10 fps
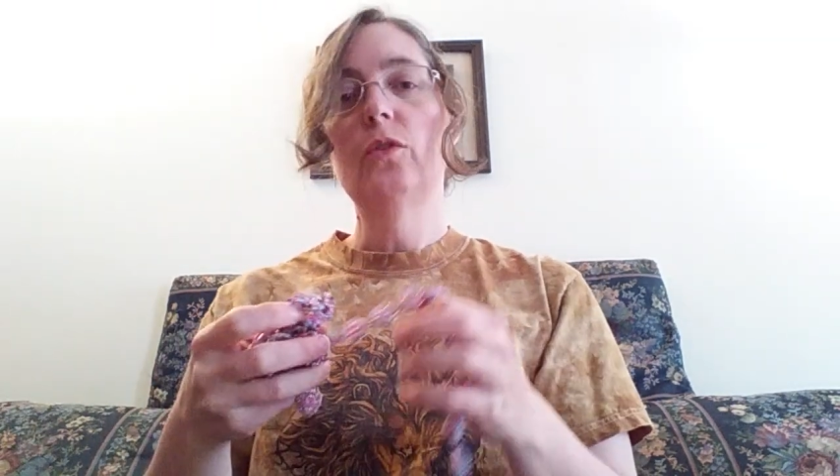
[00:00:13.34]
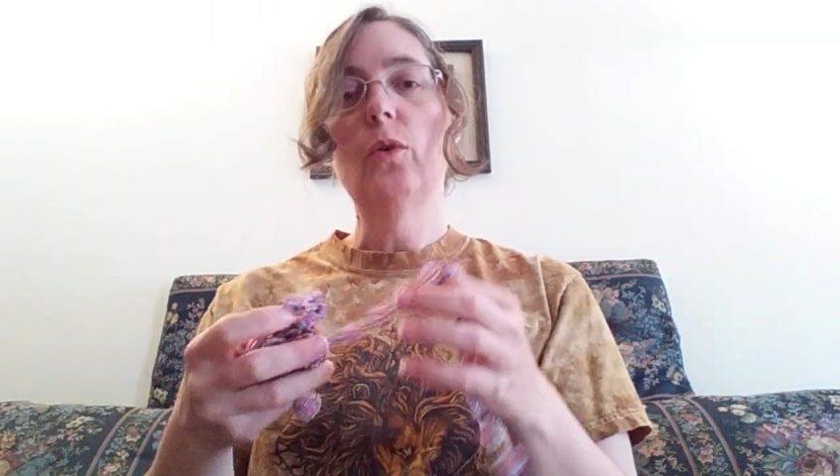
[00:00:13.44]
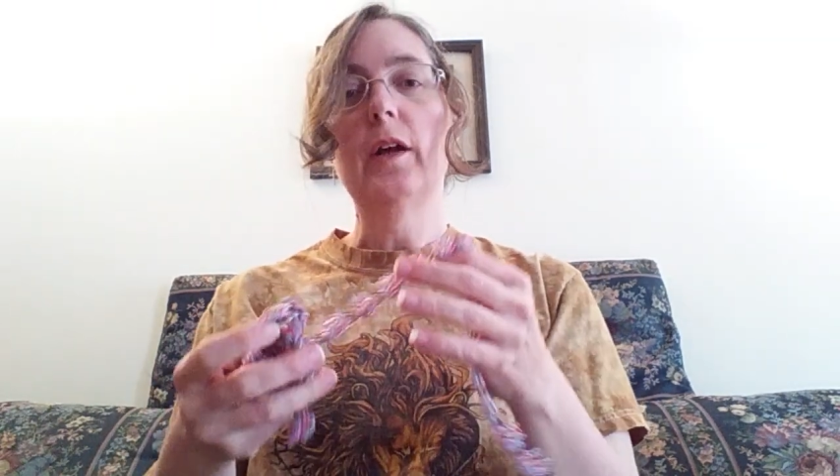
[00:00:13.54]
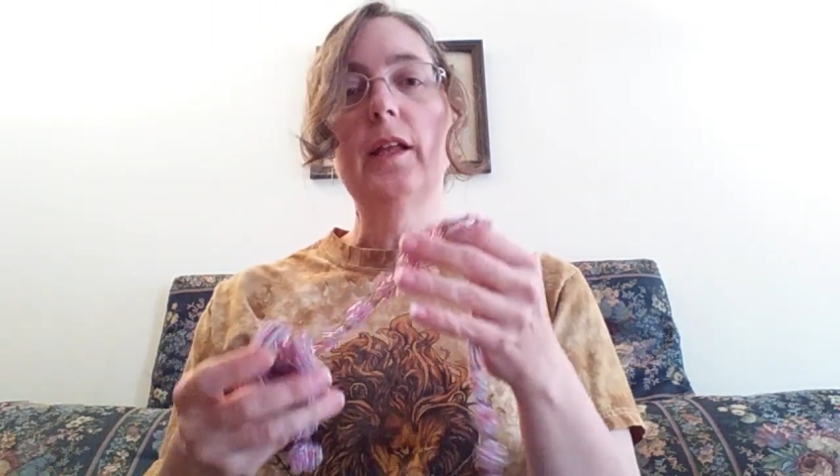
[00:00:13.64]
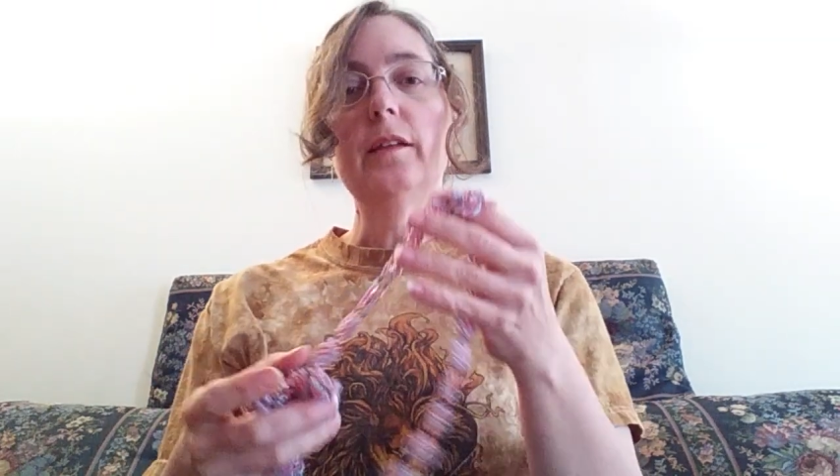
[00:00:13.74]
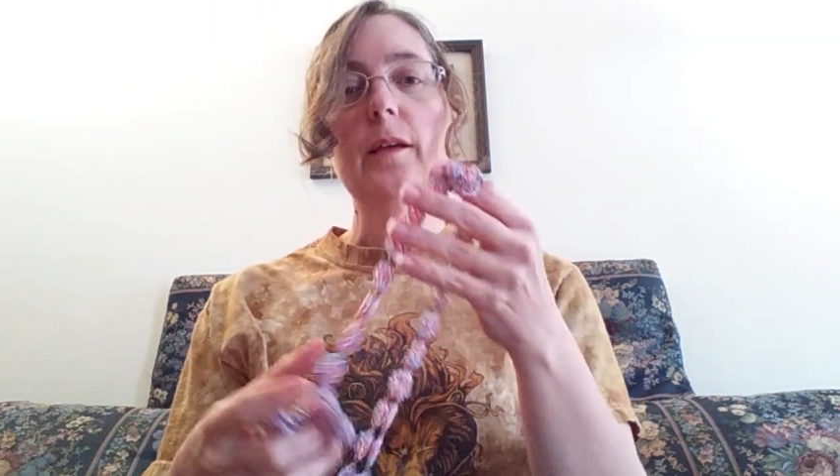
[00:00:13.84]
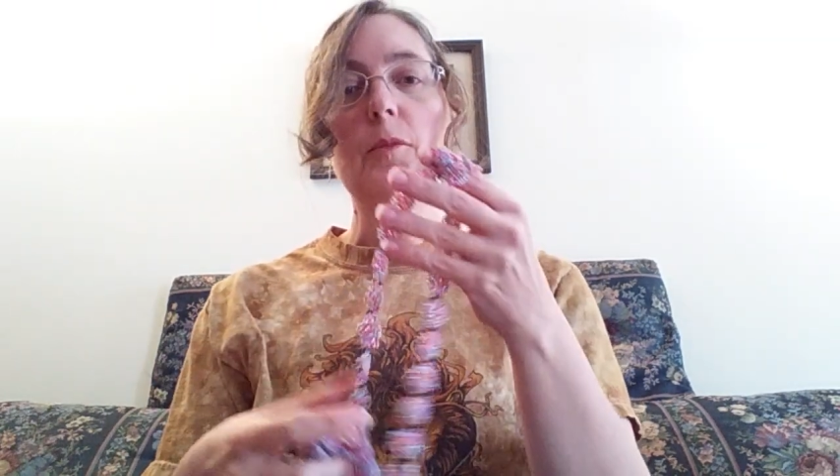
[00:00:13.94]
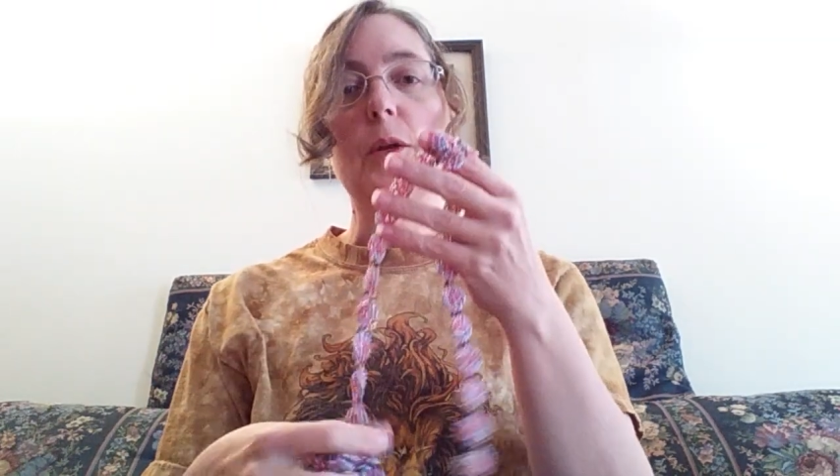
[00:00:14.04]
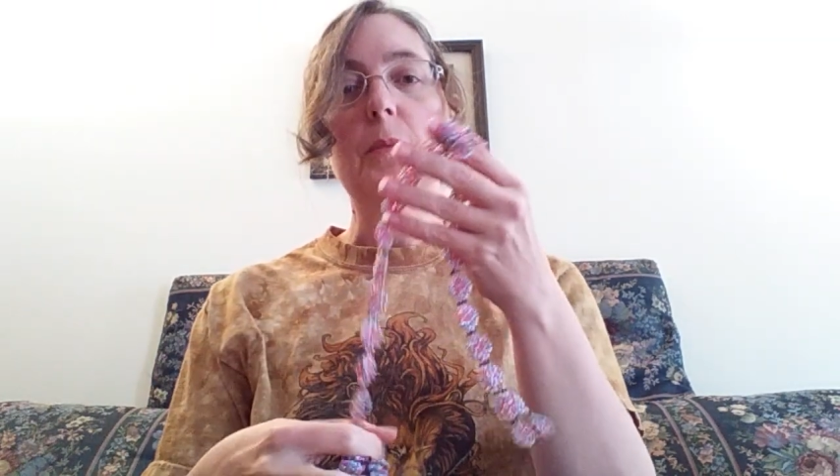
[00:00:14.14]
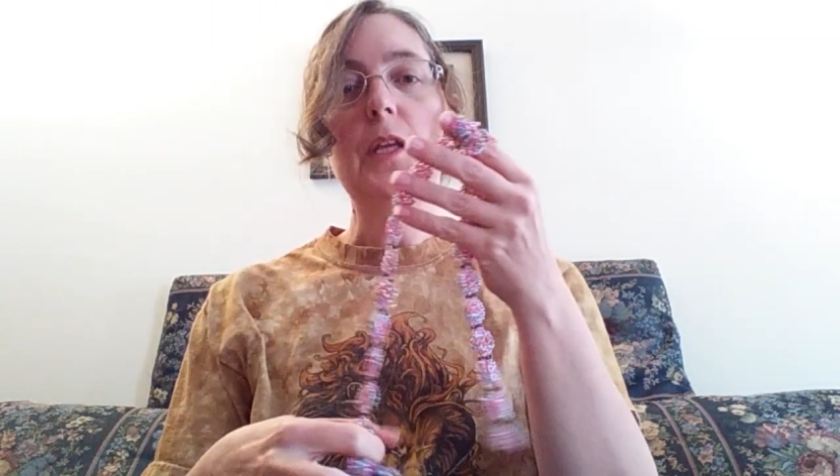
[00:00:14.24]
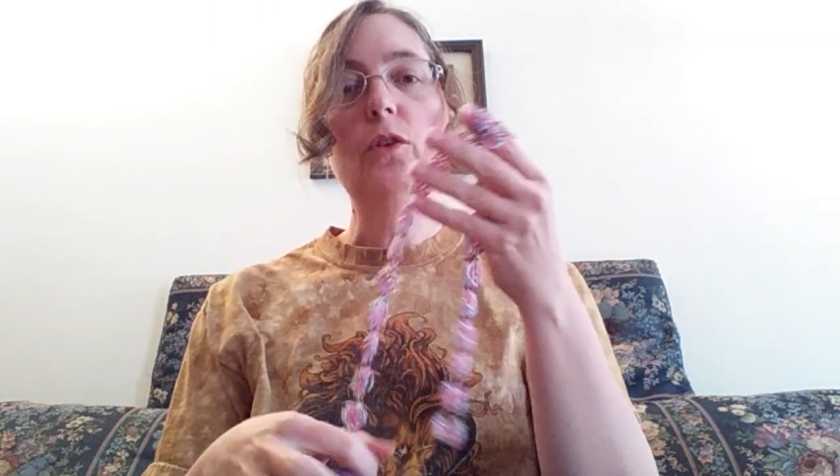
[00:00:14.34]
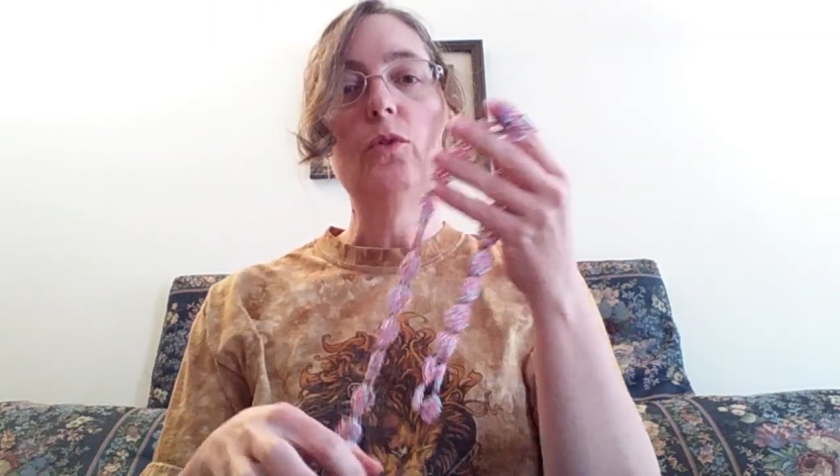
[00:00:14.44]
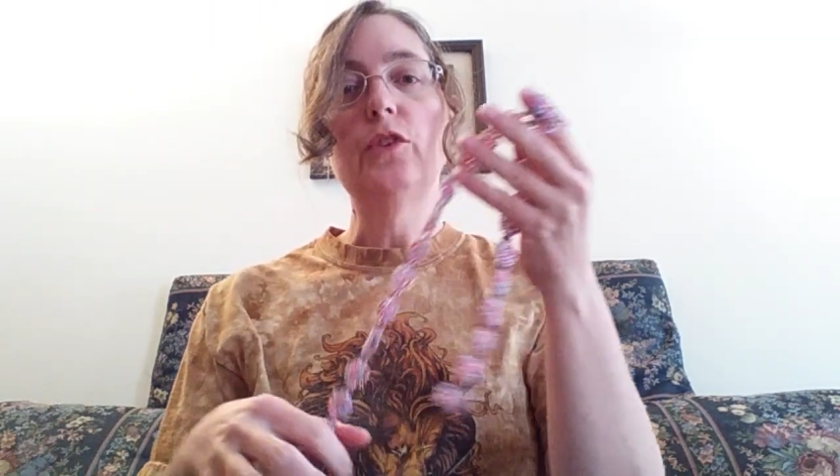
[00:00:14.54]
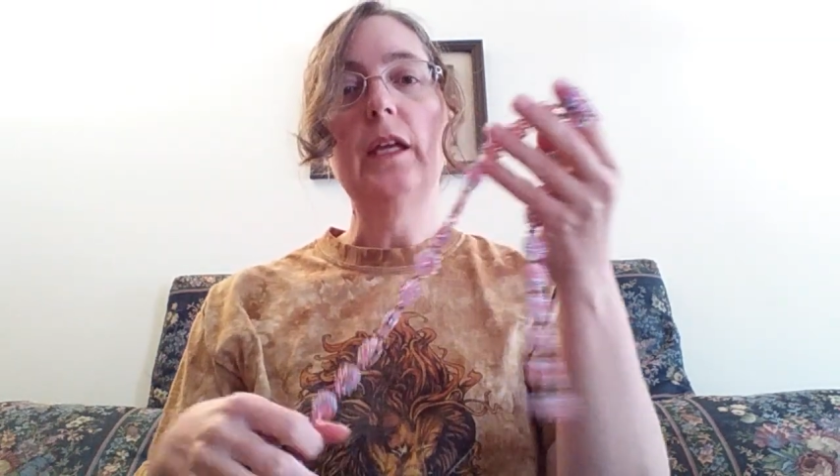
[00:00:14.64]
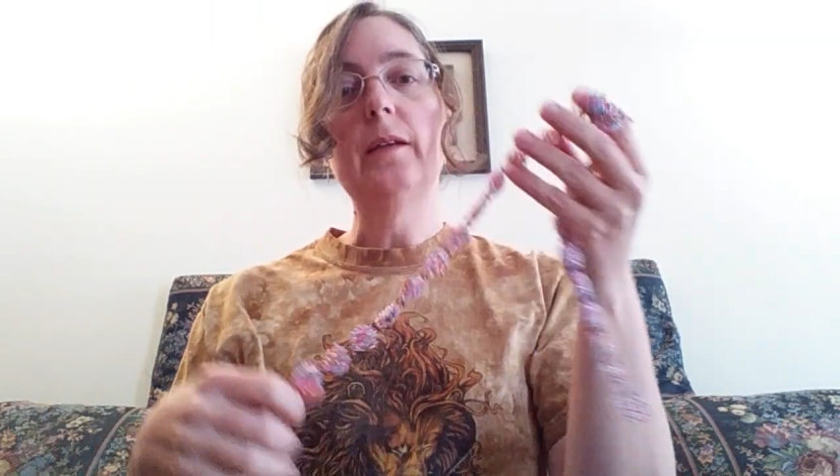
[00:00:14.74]
doilies I'm going to be
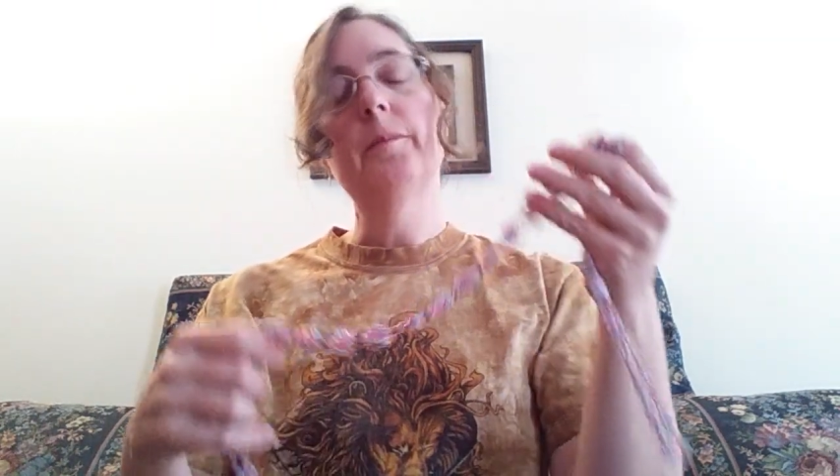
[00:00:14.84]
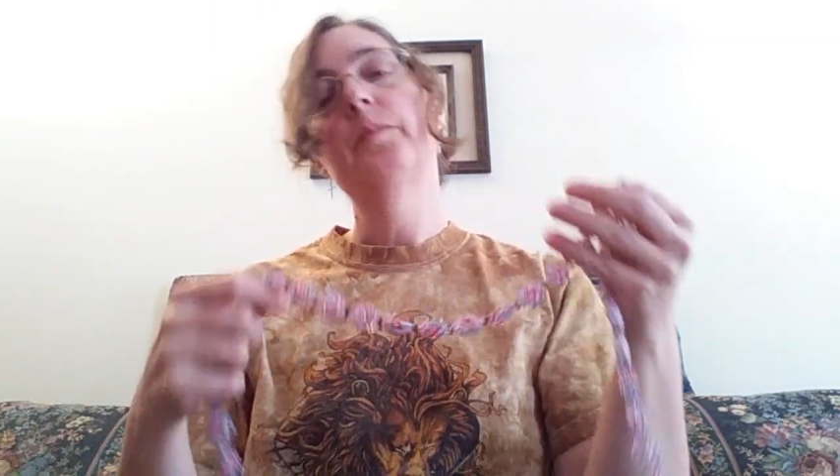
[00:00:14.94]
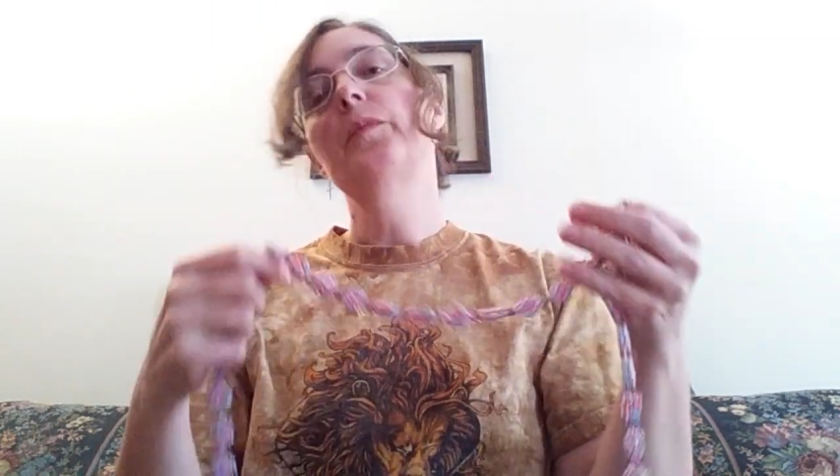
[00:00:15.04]
using